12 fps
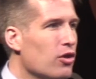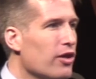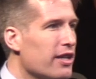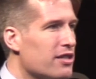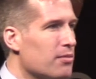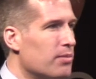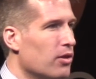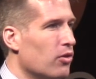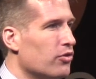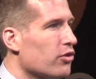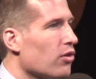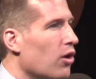get to
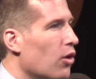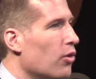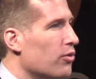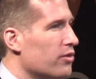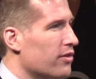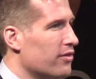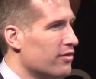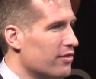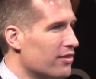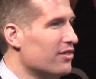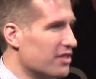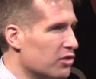build your own
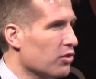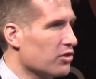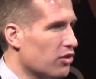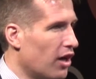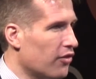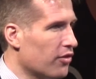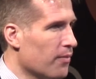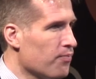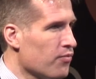secret sauce.